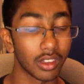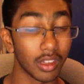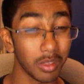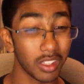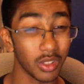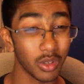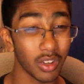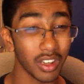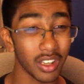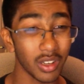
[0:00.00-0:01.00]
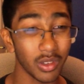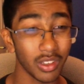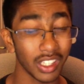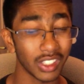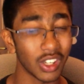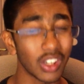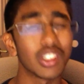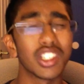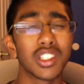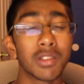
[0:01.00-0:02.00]
me tell you right now, has
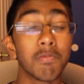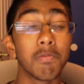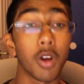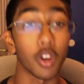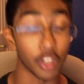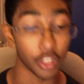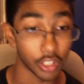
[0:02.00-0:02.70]
gotten smarter.